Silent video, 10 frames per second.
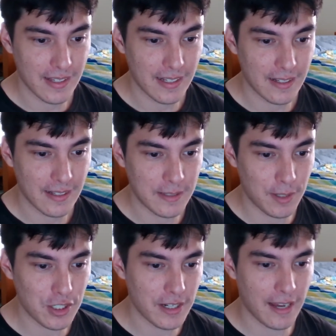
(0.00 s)

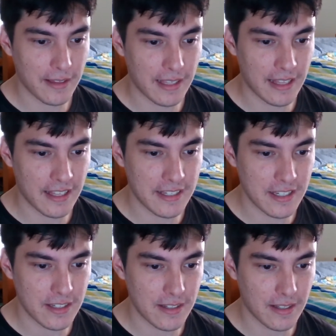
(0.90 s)
Especially now, this
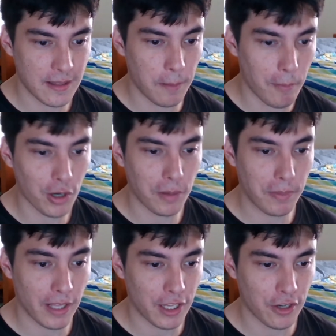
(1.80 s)
is the monk
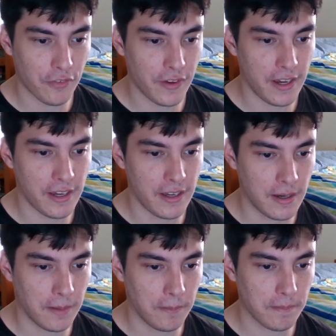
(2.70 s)
playing off a
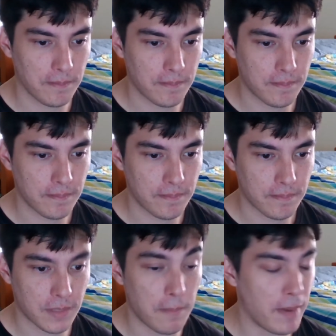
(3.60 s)

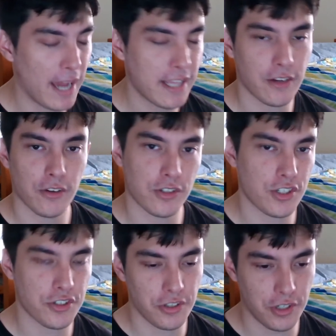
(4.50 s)
companion, not
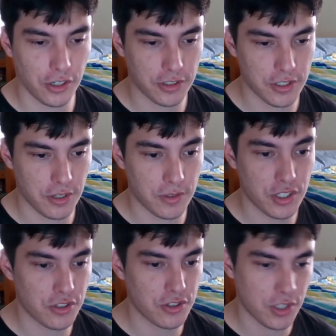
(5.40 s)
just the Doctor. So it's
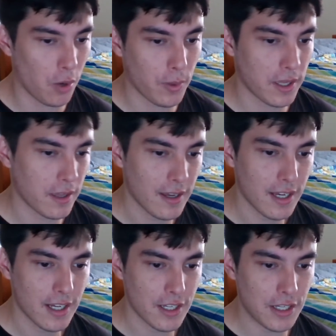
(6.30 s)
just Zoe
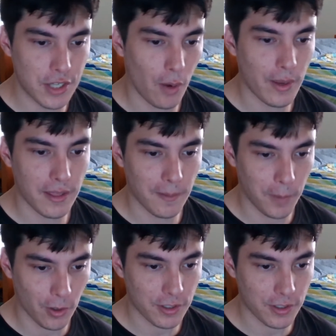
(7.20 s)
and the monk.